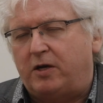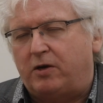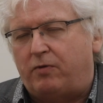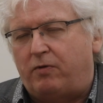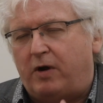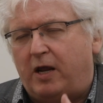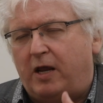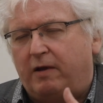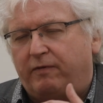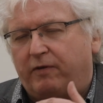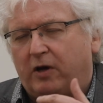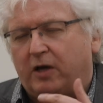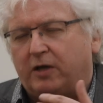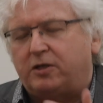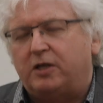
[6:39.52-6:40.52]
array of
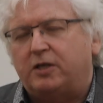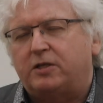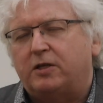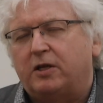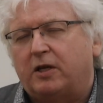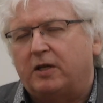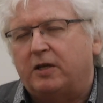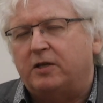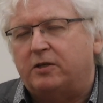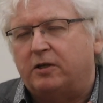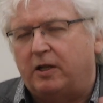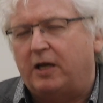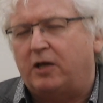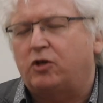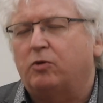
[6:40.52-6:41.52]
artistic and
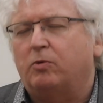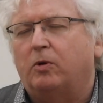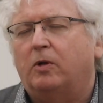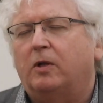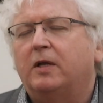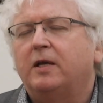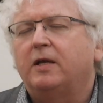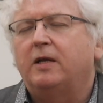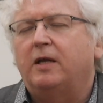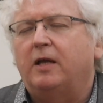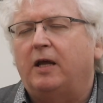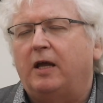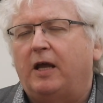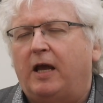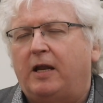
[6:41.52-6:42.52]
intellectual
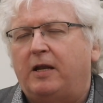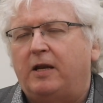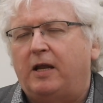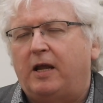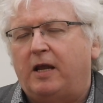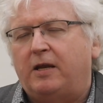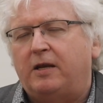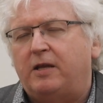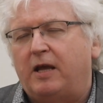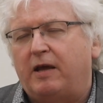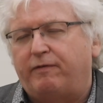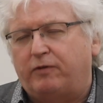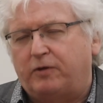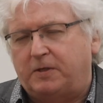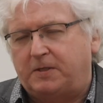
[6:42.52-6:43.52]
en-
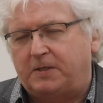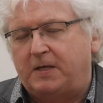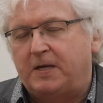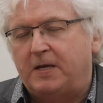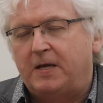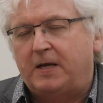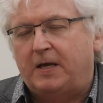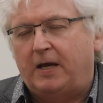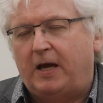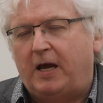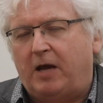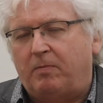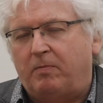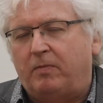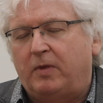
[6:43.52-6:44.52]
endeavors.
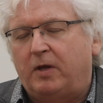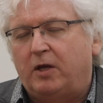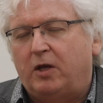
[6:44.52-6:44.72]
Um,